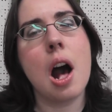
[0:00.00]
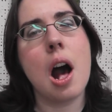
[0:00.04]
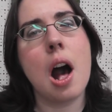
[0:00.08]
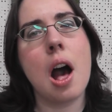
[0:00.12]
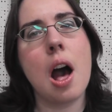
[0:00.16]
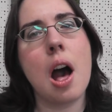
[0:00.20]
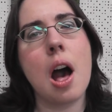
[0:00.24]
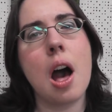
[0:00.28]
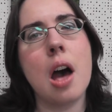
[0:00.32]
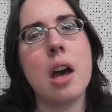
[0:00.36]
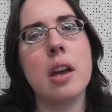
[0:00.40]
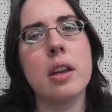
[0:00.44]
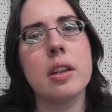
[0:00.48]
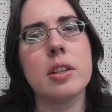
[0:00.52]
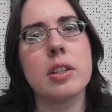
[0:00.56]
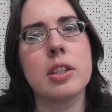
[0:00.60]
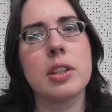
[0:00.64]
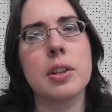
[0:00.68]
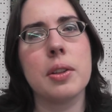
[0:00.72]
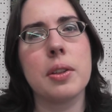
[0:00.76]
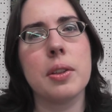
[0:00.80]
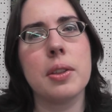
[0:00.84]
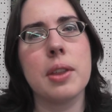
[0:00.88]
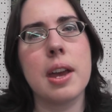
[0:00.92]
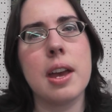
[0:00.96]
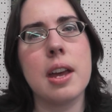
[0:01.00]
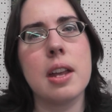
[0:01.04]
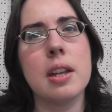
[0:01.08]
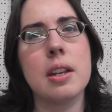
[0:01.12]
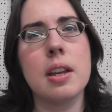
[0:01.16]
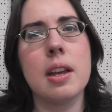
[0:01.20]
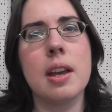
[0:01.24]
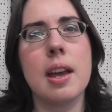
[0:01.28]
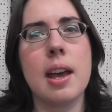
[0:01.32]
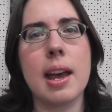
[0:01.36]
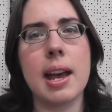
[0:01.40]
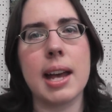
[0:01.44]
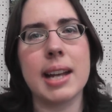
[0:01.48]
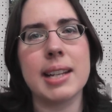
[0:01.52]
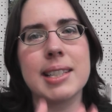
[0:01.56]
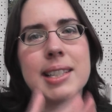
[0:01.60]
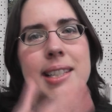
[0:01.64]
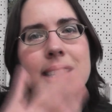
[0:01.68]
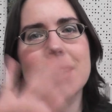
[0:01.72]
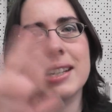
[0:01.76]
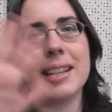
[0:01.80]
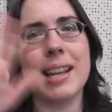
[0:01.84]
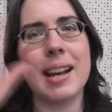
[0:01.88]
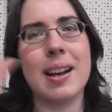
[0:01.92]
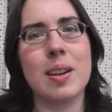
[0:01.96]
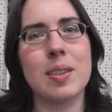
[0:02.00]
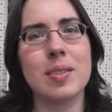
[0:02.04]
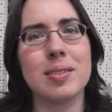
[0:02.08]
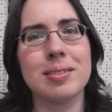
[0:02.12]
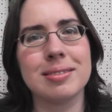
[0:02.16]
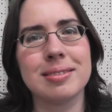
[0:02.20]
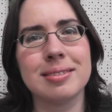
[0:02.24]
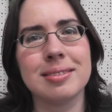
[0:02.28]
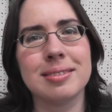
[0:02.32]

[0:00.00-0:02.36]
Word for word: Uh, until then, SD out.